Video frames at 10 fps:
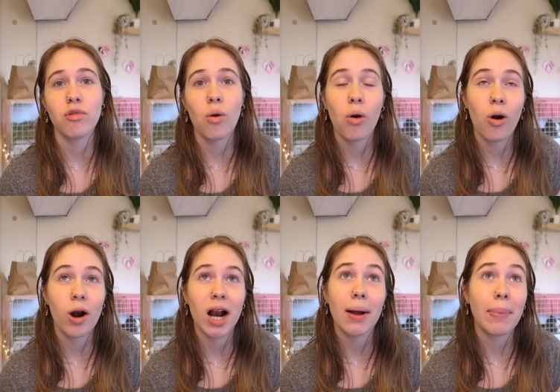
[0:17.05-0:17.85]

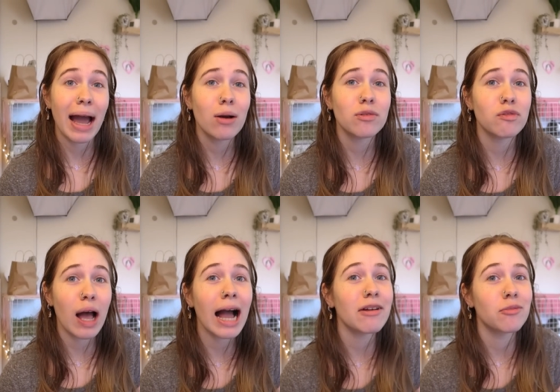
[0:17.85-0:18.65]
for about
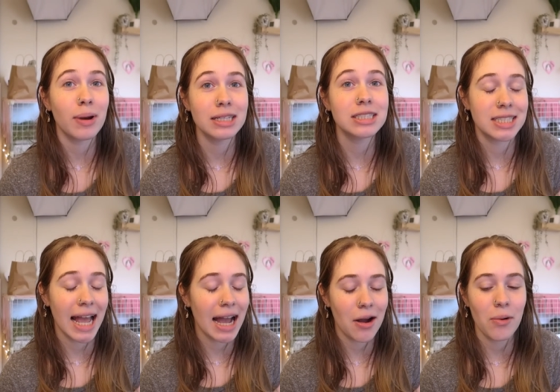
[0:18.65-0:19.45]
five months
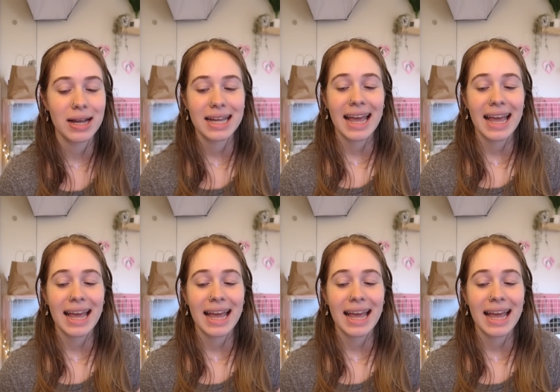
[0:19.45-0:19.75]
now.